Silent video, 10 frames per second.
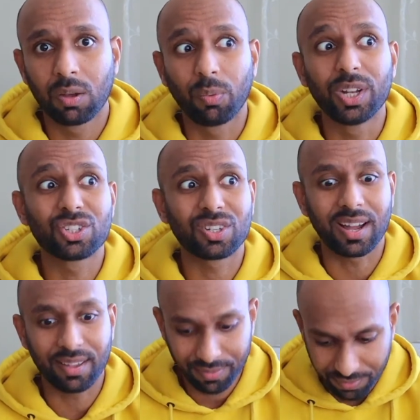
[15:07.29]
which
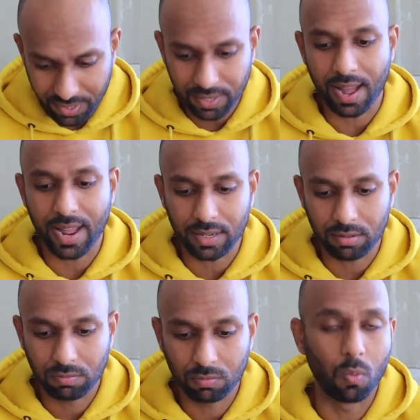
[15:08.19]
I feel I
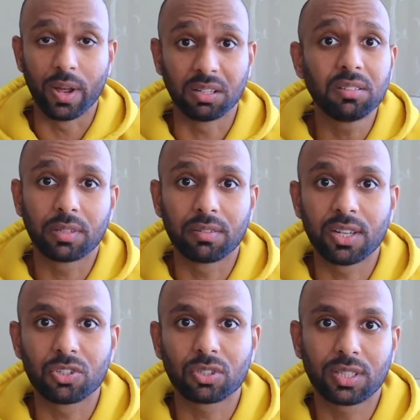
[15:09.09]
will
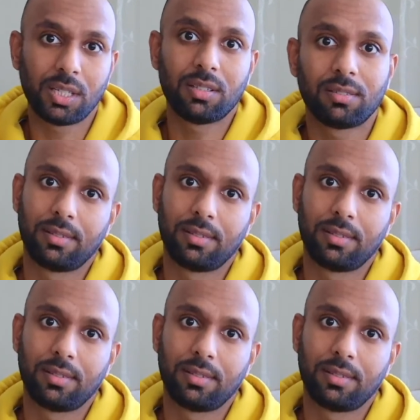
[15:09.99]
eventually,